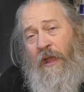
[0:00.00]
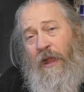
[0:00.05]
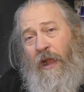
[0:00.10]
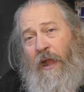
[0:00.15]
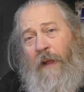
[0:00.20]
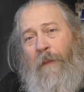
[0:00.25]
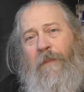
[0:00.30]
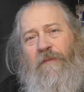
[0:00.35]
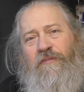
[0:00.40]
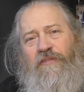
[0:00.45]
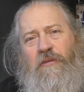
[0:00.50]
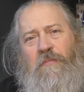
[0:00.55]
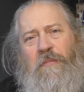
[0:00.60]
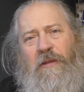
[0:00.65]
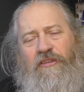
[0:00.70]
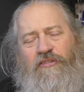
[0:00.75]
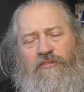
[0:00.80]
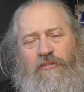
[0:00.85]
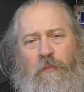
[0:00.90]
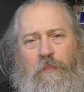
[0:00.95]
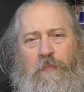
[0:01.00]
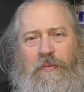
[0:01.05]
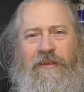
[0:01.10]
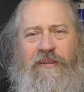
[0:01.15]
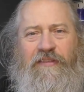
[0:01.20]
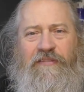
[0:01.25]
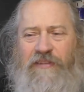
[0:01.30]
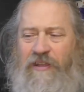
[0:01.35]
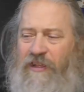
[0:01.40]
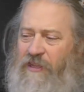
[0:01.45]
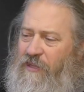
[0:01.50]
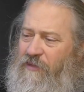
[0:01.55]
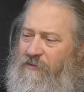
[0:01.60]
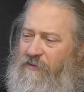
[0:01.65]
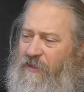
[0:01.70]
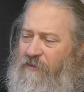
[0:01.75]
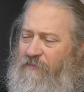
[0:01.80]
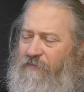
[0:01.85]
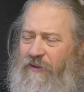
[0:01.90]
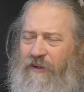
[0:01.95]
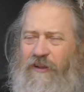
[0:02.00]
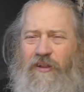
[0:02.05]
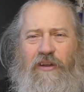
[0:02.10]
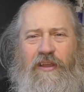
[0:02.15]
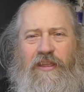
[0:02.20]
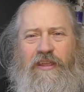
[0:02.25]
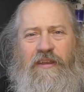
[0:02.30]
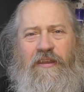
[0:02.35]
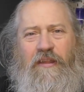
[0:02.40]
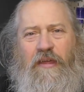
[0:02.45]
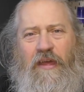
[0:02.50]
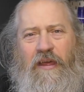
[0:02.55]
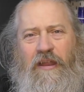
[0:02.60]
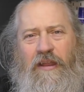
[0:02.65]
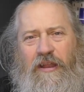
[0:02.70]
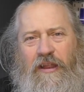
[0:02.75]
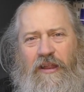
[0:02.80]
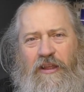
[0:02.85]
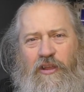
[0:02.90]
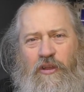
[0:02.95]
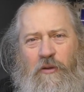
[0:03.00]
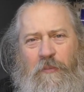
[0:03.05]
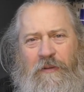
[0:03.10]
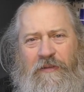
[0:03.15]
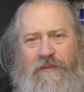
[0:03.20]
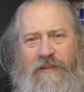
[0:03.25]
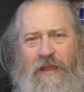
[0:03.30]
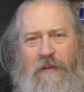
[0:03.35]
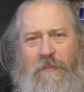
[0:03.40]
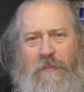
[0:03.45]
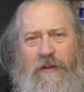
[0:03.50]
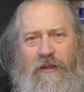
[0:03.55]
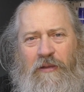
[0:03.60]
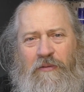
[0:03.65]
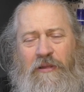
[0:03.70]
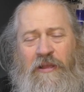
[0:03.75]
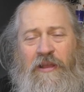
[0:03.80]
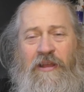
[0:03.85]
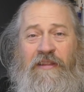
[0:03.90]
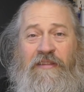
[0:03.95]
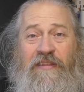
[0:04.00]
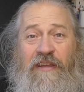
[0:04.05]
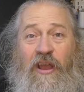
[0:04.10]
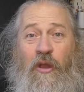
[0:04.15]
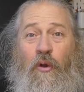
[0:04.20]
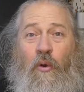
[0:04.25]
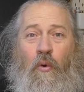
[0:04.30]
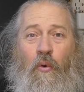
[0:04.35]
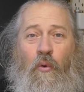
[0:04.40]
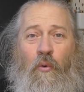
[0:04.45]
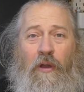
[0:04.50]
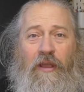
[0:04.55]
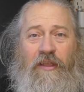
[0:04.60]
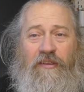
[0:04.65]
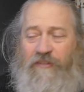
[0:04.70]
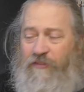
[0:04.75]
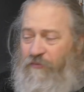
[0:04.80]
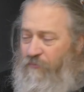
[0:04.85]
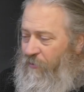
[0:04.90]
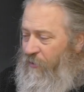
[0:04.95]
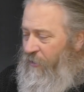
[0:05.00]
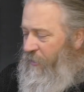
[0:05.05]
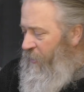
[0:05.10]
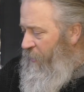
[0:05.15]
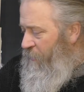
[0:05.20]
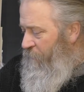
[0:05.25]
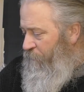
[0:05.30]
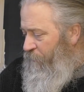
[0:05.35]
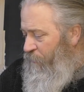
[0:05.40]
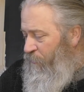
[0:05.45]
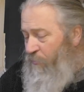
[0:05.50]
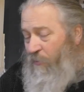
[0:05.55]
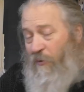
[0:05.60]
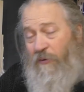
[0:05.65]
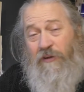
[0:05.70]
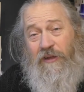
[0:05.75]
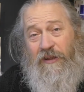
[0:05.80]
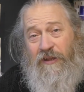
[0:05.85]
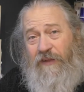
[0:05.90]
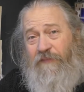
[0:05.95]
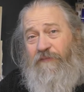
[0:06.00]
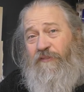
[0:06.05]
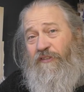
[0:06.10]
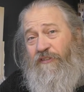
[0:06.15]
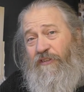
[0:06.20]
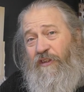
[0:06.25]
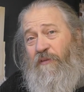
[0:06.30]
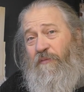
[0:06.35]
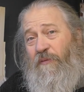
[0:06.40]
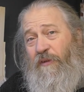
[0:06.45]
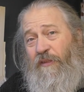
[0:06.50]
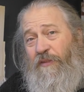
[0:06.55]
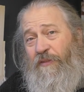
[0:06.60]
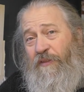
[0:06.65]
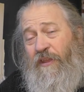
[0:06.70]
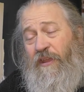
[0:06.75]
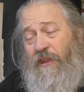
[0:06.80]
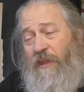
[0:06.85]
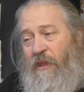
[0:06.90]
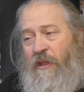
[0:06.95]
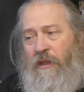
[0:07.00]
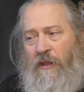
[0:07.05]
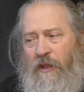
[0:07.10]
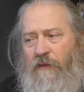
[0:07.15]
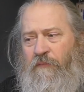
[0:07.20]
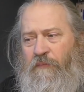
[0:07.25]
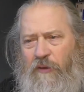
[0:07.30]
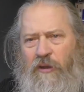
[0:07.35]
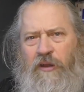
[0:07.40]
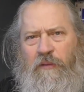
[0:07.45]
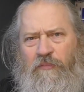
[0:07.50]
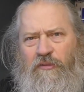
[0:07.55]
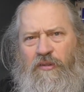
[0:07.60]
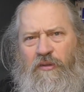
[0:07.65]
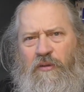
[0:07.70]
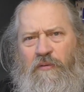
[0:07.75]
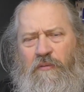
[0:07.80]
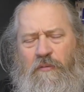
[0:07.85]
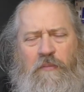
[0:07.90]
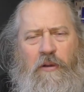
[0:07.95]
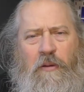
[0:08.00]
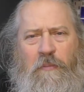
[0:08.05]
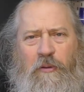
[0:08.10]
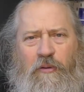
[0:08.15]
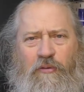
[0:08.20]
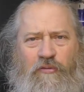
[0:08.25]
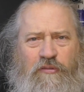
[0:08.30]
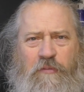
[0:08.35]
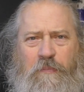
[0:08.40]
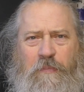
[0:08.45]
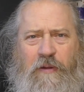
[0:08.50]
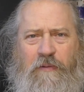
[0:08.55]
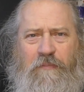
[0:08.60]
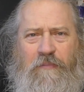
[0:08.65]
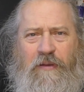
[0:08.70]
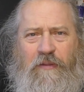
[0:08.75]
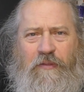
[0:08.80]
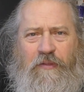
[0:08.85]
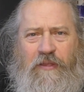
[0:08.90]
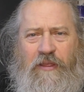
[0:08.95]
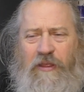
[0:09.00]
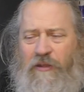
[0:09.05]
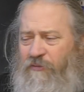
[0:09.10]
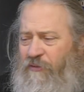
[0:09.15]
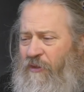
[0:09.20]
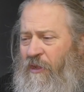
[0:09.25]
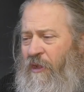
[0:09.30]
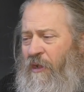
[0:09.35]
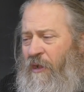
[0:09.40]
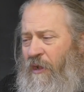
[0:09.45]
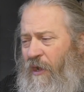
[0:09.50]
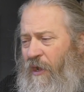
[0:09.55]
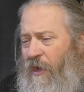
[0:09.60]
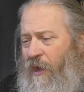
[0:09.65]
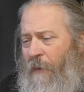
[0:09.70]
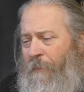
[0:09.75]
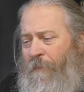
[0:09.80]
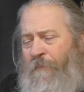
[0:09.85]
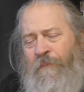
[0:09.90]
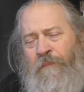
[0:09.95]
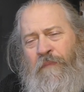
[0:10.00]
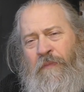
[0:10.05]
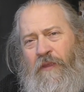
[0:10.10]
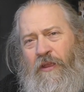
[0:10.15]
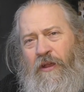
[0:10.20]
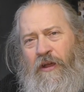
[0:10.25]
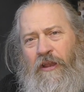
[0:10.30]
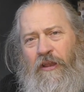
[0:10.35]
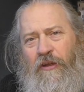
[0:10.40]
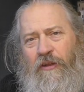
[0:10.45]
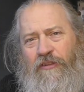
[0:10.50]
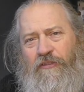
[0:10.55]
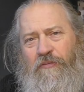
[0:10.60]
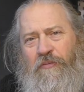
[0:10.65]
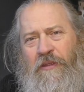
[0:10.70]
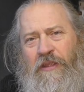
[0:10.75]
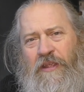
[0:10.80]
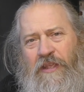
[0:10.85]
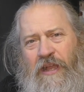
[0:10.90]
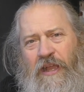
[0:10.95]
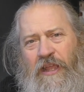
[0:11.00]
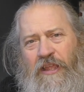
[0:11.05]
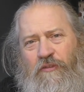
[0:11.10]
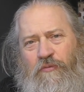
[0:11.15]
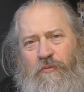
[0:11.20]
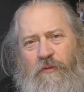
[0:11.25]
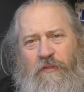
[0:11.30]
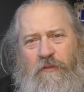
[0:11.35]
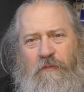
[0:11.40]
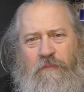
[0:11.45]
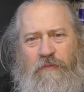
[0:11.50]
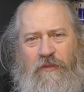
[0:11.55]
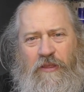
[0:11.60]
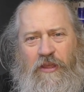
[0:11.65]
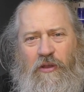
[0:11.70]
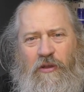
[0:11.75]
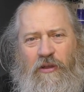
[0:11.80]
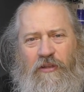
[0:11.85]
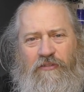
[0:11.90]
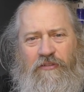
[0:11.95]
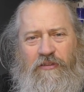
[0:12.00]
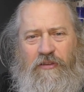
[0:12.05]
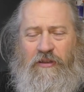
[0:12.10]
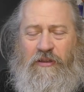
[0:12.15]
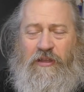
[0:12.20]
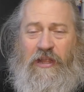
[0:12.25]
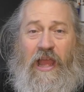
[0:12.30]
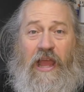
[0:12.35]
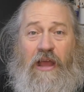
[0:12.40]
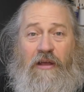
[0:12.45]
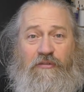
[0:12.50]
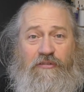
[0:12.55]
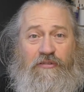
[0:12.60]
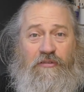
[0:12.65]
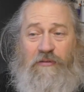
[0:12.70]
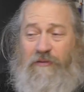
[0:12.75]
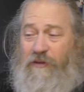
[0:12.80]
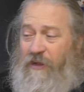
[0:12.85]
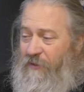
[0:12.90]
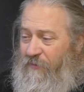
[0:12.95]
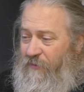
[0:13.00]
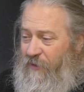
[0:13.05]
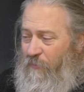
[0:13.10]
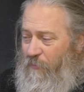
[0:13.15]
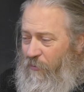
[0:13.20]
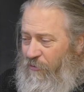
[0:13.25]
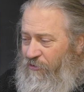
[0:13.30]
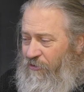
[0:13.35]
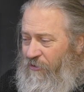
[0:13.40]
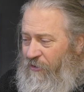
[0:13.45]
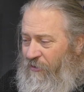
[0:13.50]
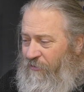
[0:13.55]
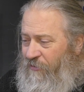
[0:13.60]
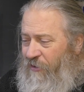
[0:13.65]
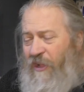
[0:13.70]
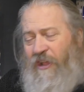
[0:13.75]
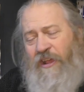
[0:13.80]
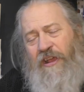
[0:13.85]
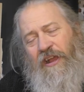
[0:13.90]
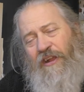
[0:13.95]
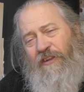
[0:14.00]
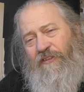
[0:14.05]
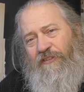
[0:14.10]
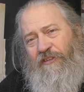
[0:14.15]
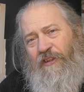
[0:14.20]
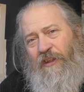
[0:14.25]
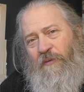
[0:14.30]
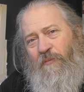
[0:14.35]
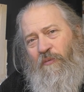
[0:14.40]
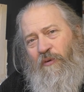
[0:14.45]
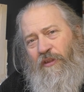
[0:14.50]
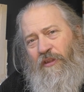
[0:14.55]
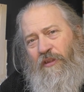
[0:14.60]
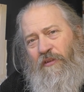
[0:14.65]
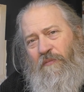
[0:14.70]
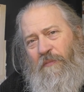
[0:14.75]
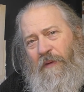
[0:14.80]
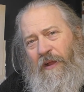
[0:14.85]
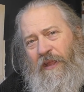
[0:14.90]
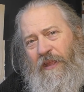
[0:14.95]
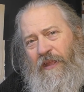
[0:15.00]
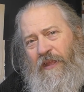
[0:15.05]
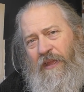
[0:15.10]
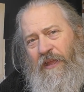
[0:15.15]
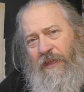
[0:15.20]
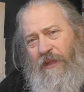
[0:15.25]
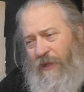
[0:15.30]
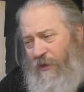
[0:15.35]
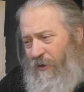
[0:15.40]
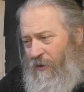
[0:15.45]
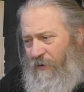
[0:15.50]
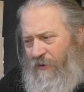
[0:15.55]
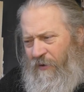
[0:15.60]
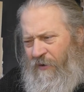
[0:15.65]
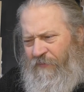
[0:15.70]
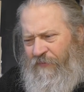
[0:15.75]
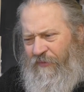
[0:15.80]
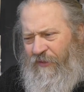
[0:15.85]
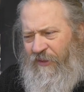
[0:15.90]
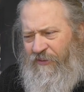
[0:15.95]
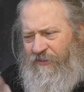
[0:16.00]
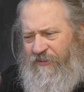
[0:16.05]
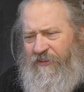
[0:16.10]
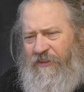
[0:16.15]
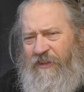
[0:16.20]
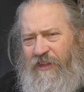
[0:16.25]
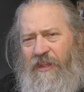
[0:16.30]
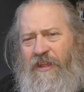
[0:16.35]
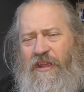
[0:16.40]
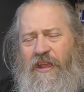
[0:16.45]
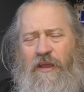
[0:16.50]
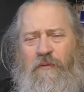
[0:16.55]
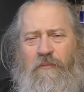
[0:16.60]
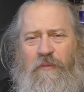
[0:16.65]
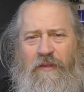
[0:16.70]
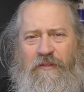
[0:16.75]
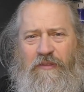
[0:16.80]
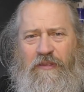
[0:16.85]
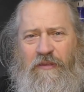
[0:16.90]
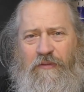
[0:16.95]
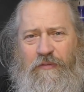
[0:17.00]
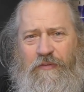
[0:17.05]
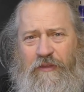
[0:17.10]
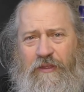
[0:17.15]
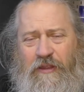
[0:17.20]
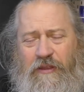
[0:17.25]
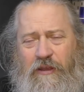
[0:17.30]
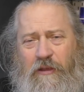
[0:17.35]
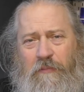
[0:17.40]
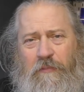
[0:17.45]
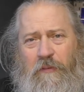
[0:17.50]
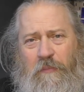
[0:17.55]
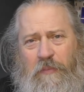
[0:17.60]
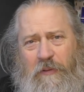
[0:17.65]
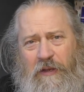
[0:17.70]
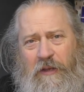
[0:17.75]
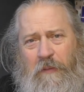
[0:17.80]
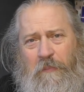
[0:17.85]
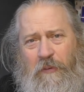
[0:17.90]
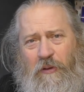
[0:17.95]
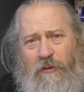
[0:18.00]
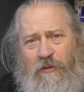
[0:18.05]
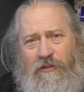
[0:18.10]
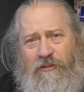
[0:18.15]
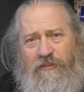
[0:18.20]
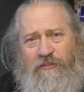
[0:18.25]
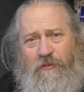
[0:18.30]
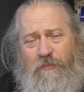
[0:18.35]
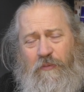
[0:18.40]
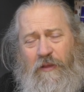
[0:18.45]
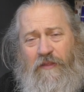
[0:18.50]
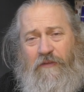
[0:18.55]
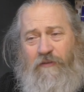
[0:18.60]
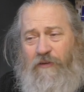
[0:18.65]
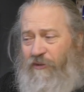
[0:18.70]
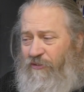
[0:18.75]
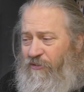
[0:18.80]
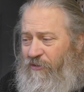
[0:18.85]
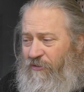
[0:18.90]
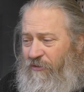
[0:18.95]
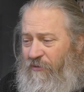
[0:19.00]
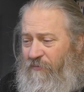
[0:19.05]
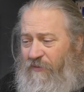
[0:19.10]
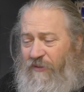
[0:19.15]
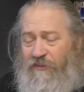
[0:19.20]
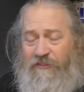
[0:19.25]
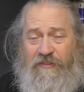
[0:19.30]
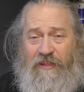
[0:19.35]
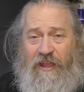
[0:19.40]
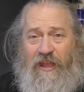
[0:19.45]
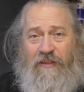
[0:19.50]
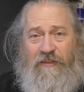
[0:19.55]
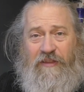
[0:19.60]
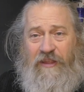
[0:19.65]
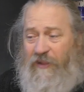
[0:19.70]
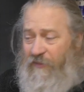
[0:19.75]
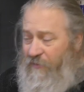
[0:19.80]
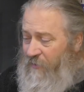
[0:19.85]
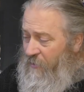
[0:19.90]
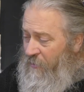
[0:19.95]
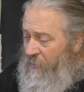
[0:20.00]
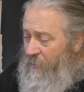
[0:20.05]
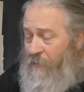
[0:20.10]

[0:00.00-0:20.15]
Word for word: Uh, and do make sure, please, that you give a like and a, a comment down below. That always is really helpful as well. I love to see what you think of what I'm doing with my models, apart from anything else. Um, I like to engage with the, the, guys and gals who are out there watching this and seeing what you make uh, of this and whether you think I'm completely bonkers or whether I should do this, that, or the other.